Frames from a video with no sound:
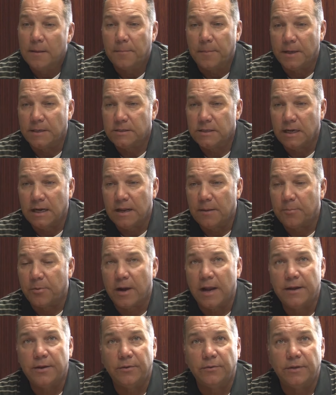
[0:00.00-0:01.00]
Basically a
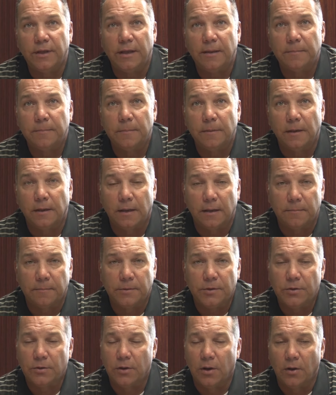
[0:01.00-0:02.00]
brand new team.
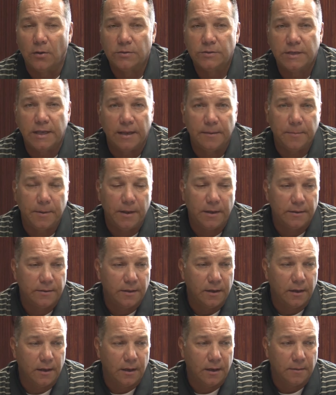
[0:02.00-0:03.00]
New coach came
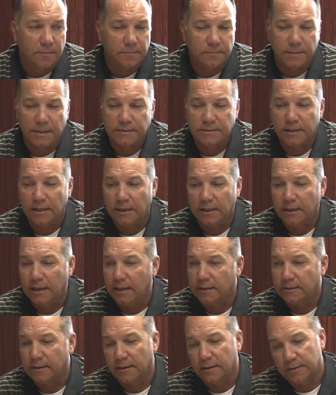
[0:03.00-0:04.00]
in, basically
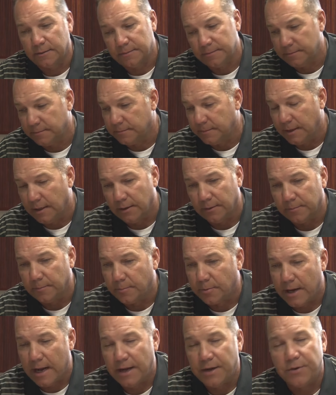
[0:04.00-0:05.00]
got the, you know,
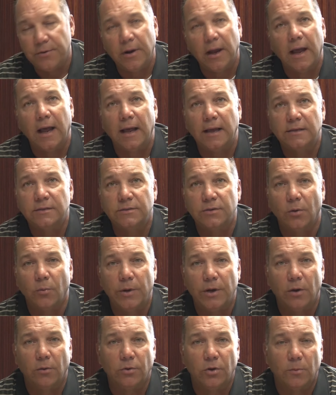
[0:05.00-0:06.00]
brand new guys. So
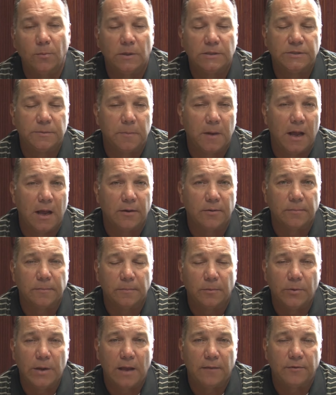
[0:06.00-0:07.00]
we don't know much about
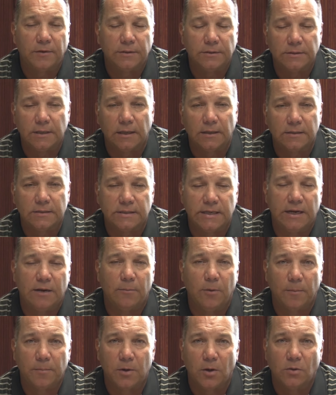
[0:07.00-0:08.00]
them. We haven't seen
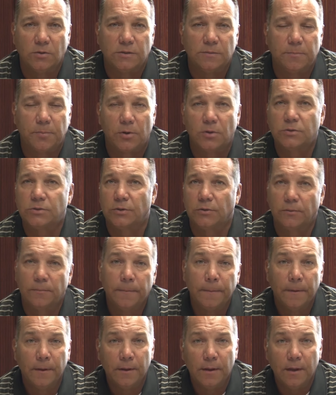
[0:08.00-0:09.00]
them up close and
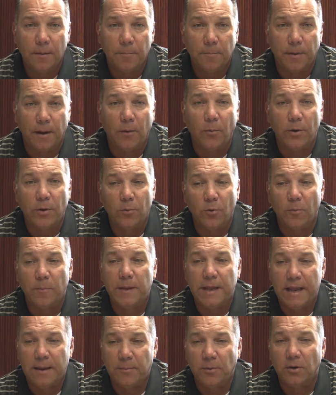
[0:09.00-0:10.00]
personal. But we will
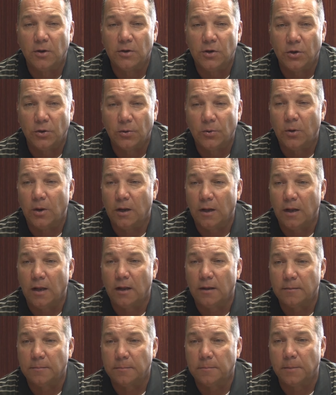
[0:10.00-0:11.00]
be able to
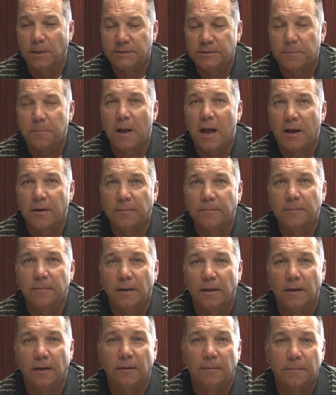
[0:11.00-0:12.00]
know much about
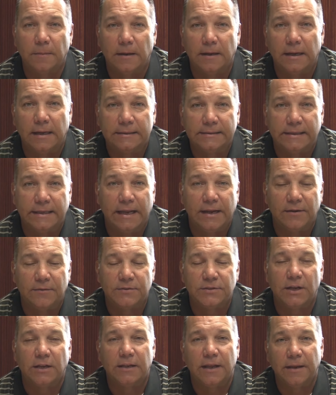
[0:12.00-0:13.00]
them at the end
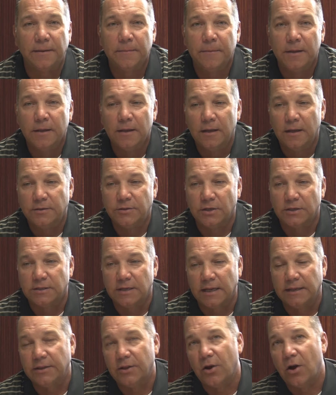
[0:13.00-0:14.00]
of Sunday, just
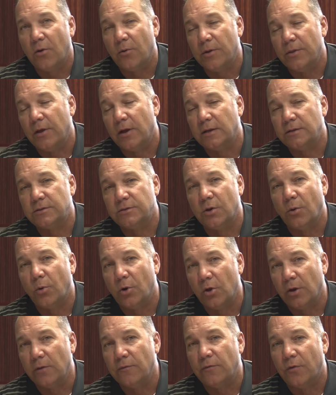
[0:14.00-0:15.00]
like they are with us. So
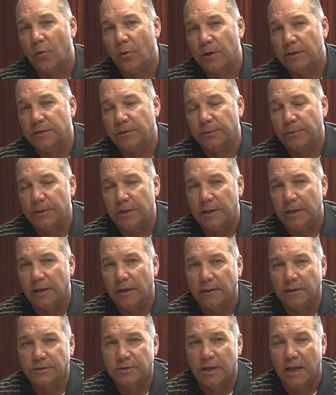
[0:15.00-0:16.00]
we're looking forward to
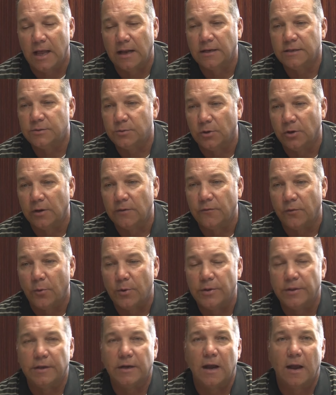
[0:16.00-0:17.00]
the challenge. We're looking
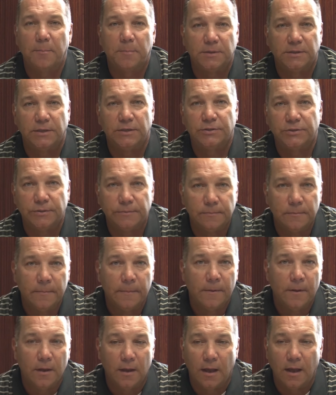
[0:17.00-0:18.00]
forward to the competition.
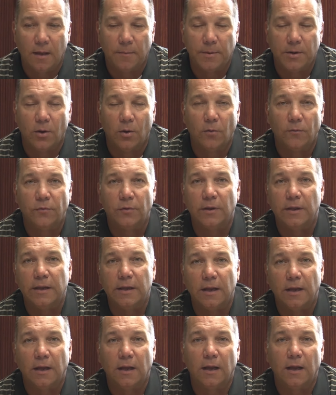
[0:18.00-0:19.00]
And
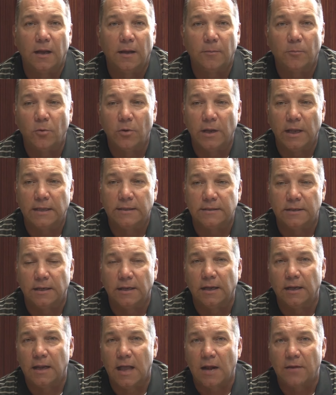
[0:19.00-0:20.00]
hopefully we'll get
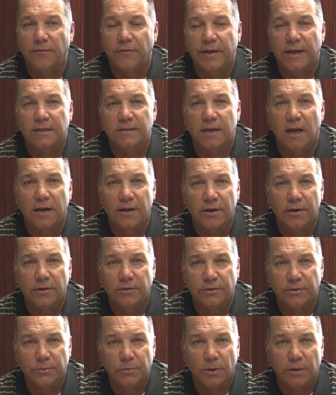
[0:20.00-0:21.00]
a lot of fans out here
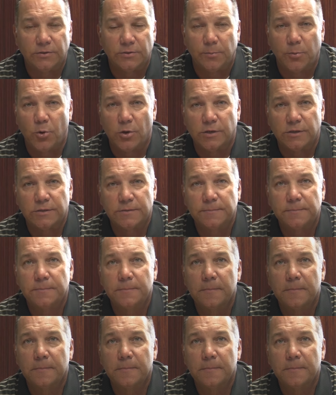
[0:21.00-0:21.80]
to support us.